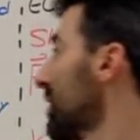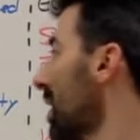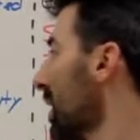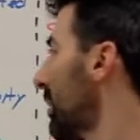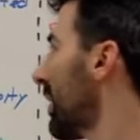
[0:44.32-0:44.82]

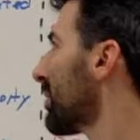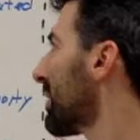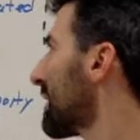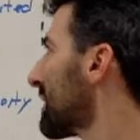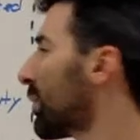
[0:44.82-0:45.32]
talk about
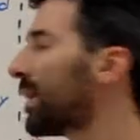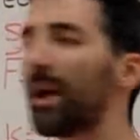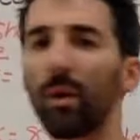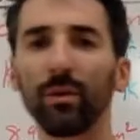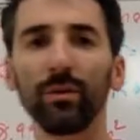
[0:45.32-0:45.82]
things that we
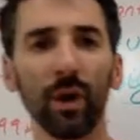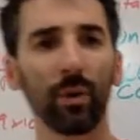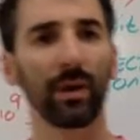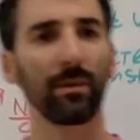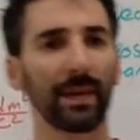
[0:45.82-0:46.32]
know,
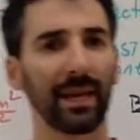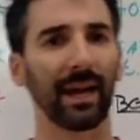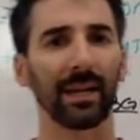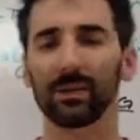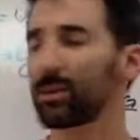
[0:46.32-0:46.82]
Newtonian
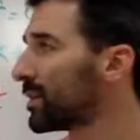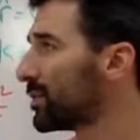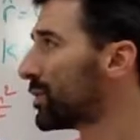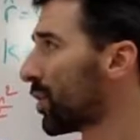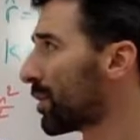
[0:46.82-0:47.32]
mechanics. Well,
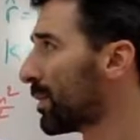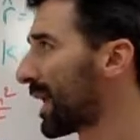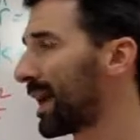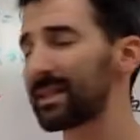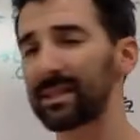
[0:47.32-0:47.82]
Newtonian
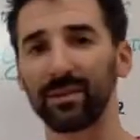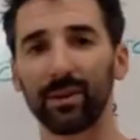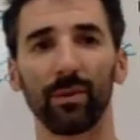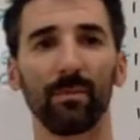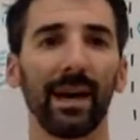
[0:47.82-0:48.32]
mechanics have to
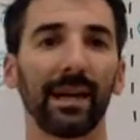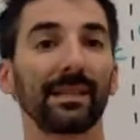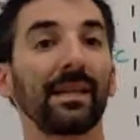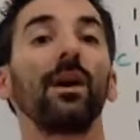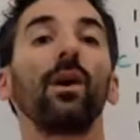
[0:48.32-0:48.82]
do with
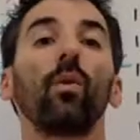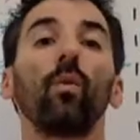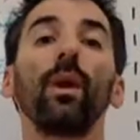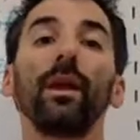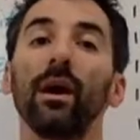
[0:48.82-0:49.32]
mass.
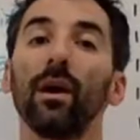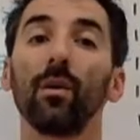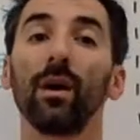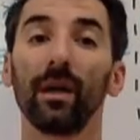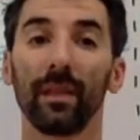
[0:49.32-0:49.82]
We
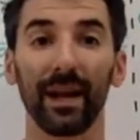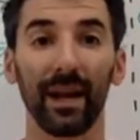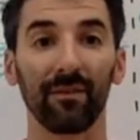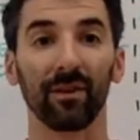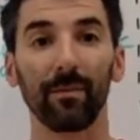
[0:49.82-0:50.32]
know that
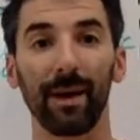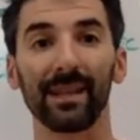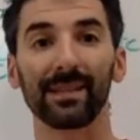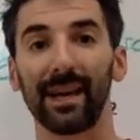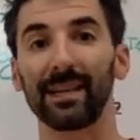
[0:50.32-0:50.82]
every
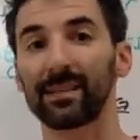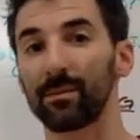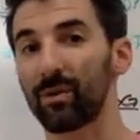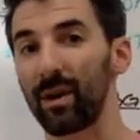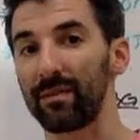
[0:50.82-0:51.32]
mass has
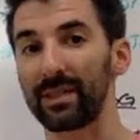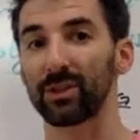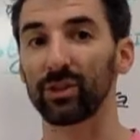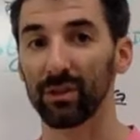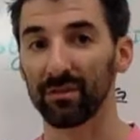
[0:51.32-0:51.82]
some
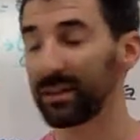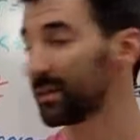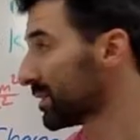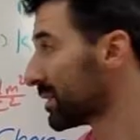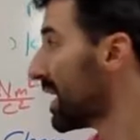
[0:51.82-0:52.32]
gravitational
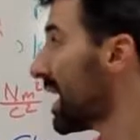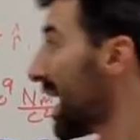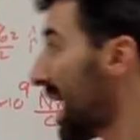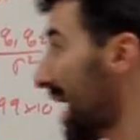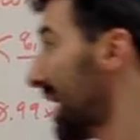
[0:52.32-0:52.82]
field.
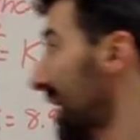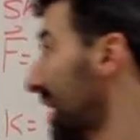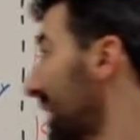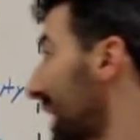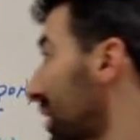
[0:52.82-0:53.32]

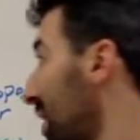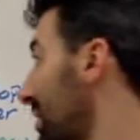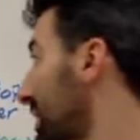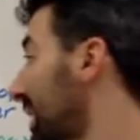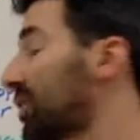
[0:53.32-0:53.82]
And that
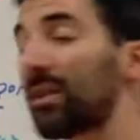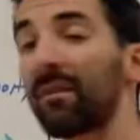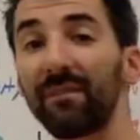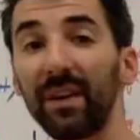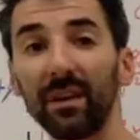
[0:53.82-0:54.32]

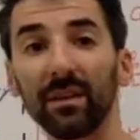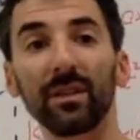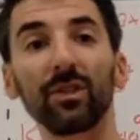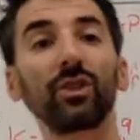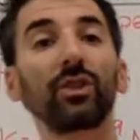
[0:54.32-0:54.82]
gravitational
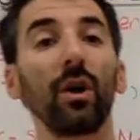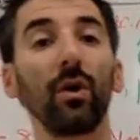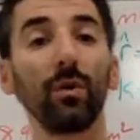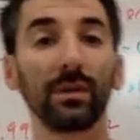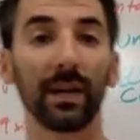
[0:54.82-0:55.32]
field
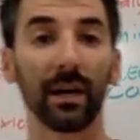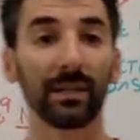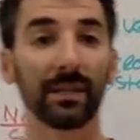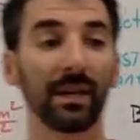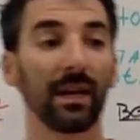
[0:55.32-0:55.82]
shows
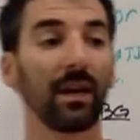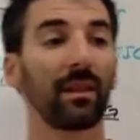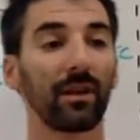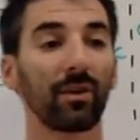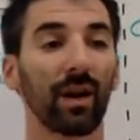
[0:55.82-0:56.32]
us
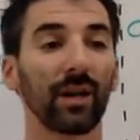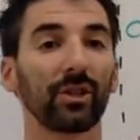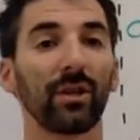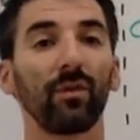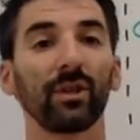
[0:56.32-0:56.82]
the
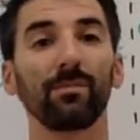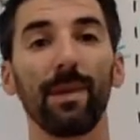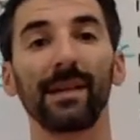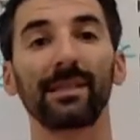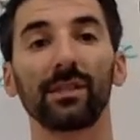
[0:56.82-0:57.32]
direction of which
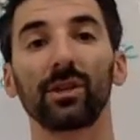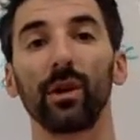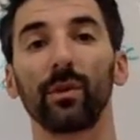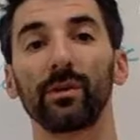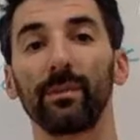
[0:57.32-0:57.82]
masses are
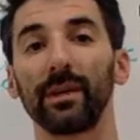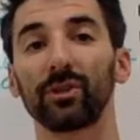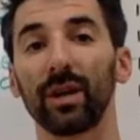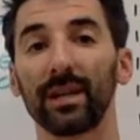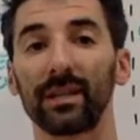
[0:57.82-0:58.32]
going to be
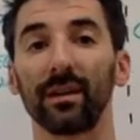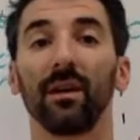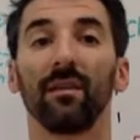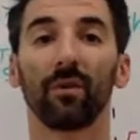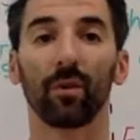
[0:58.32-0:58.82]
attracted.
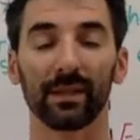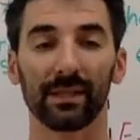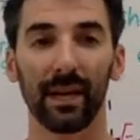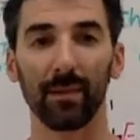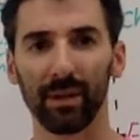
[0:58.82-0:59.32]
For
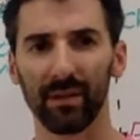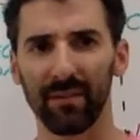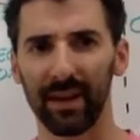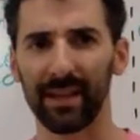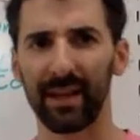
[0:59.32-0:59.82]
example,
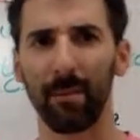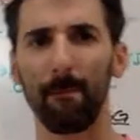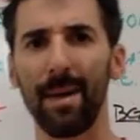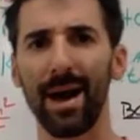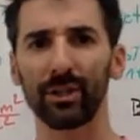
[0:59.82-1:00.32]
if I can
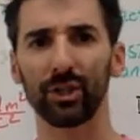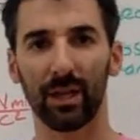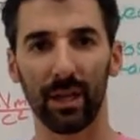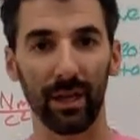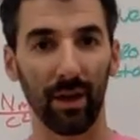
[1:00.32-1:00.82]

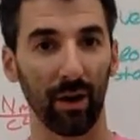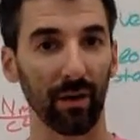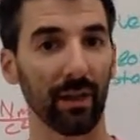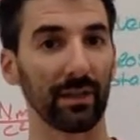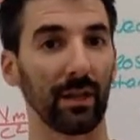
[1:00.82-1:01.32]
imagine the
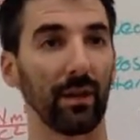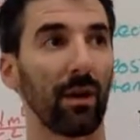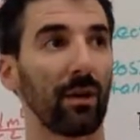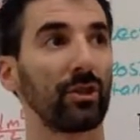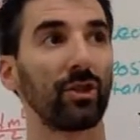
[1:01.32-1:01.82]
Earth as a
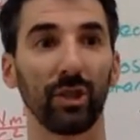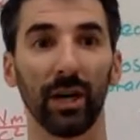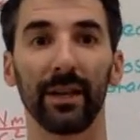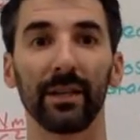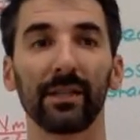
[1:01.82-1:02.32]
large
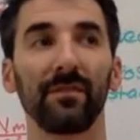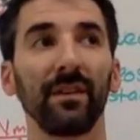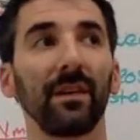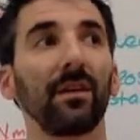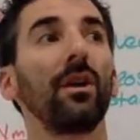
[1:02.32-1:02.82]
giant
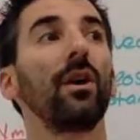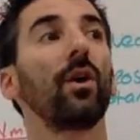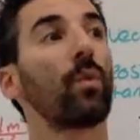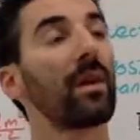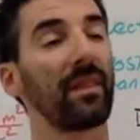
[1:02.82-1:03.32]
sphere
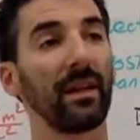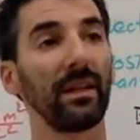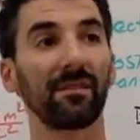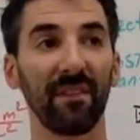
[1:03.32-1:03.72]
with these